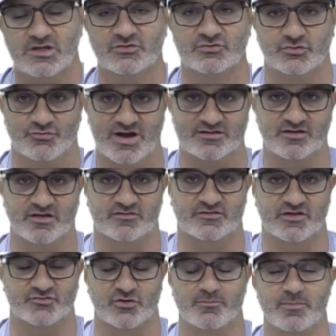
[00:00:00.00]
direct
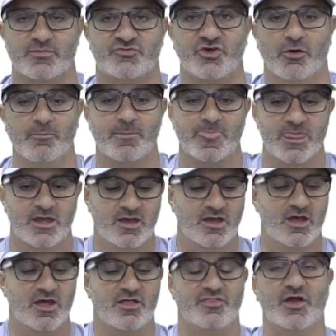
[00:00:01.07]
etc so
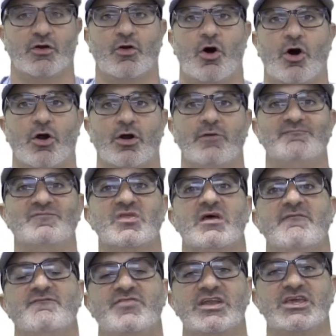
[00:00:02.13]
there are
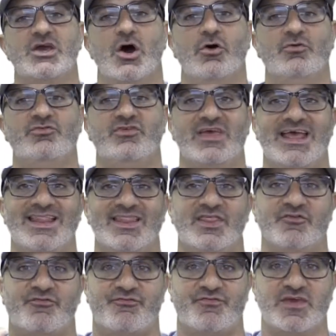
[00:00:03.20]
videos in
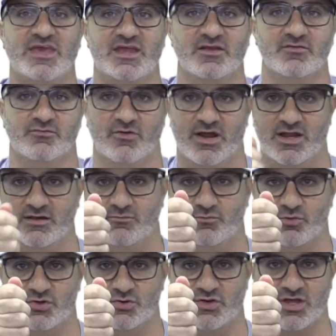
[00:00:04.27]
the feed right
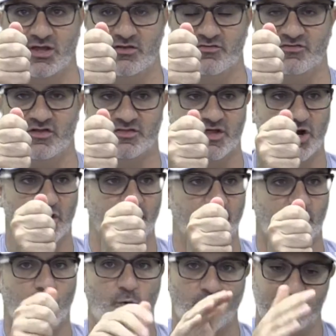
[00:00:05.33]
where you can sit there and
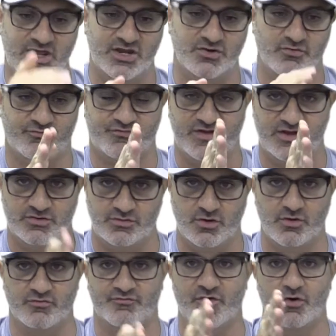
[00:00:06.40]
record in your feed you can
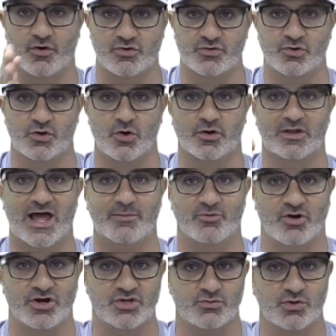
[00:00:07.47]
go to photo you can go to
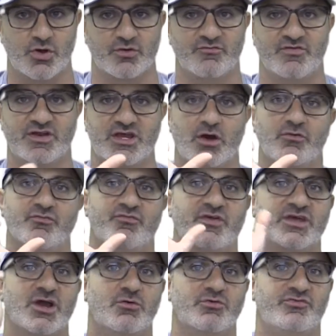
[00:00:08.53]
library you can go to video
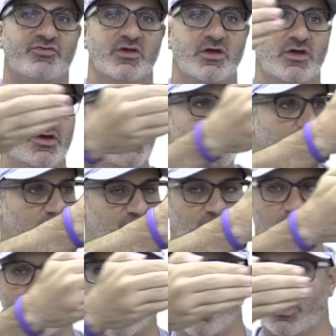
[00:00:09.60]
video is you're
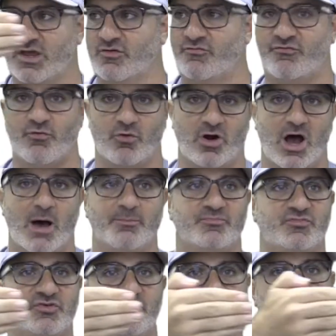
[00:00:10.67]
recording for
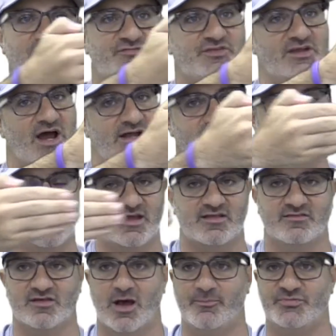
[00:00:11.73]
up to 59
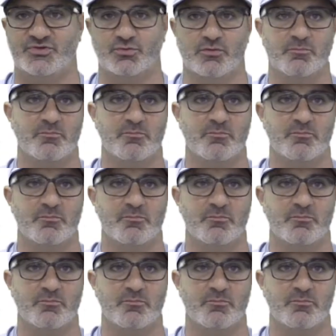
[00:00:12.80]
seconds up to a